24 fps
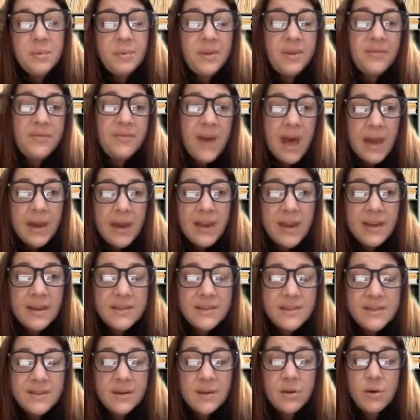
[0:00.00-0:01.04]
with
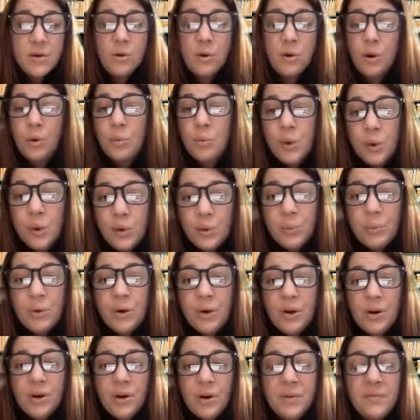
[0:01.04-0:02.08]
phonics or word
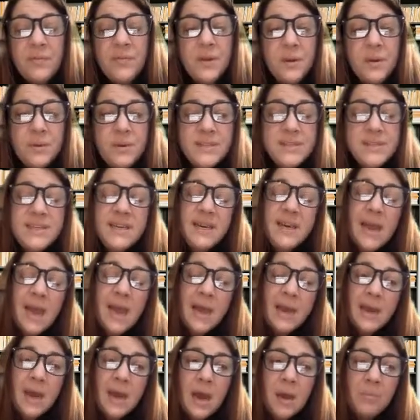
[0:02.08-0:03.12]
work, fluency,
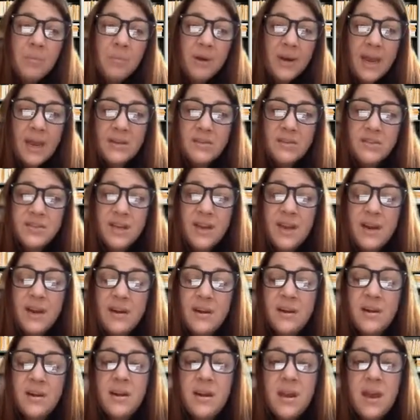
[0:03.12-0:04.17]
and comprehension,
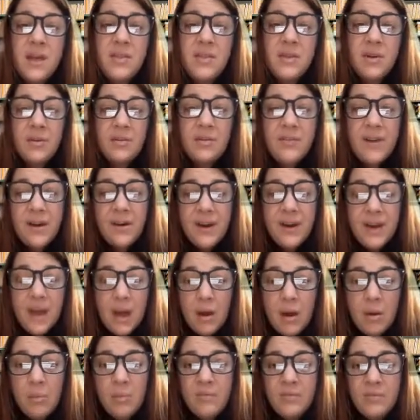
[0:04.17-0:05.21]
and they're very
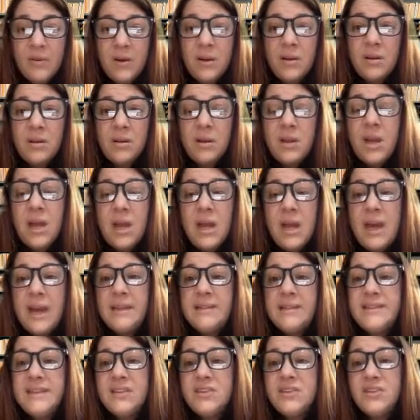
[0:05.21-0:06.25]
helpful.
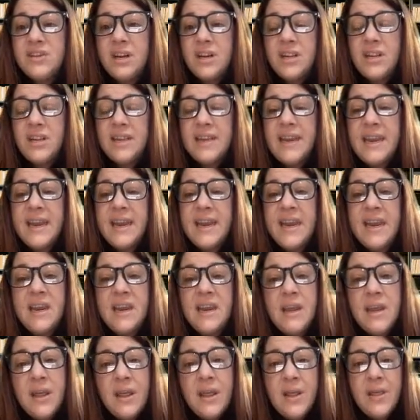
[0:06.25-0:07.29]
Additionally,
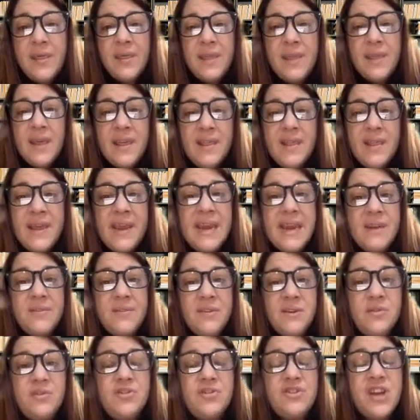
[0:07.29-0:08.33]
they give
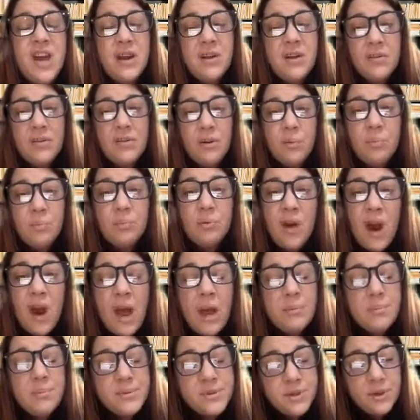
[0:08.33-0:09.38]
you general
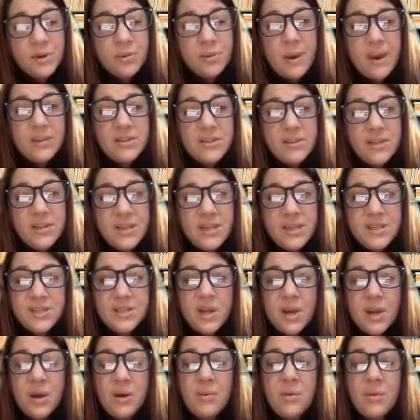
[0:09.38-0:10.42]
prompts or questions,
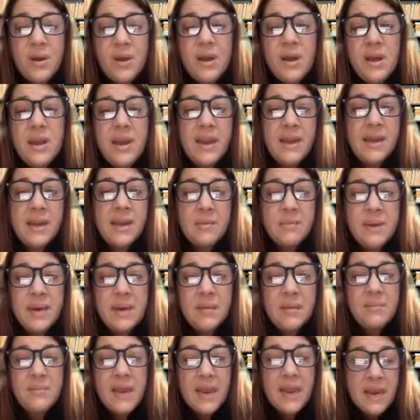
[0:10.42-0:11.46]
so they can
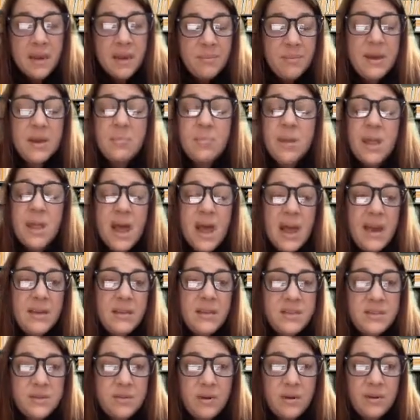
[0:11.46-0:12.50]
be
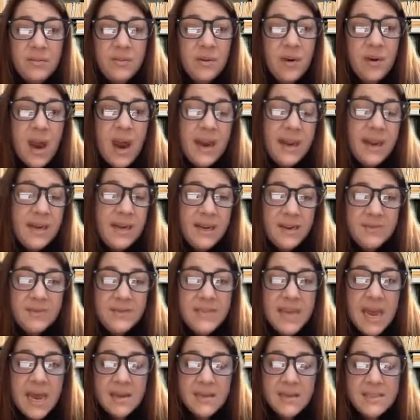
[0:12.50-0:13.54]
applied to a variety of
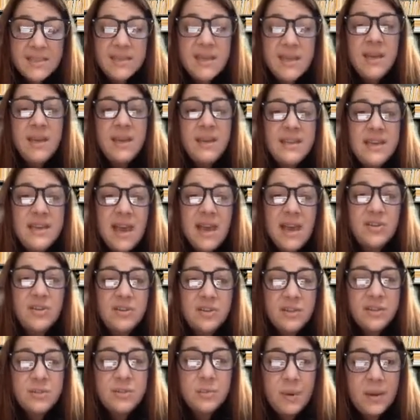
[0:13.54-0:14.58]
texts, not
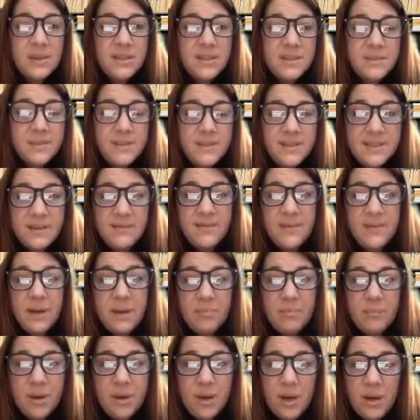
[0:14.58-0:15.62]
just one
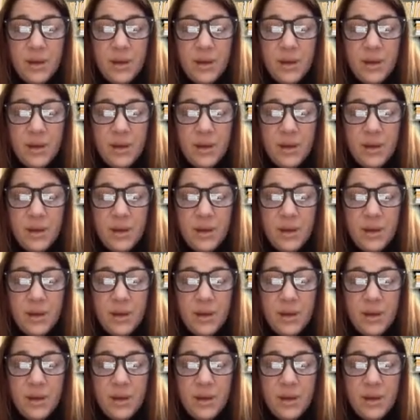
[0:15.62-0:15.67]
specific book.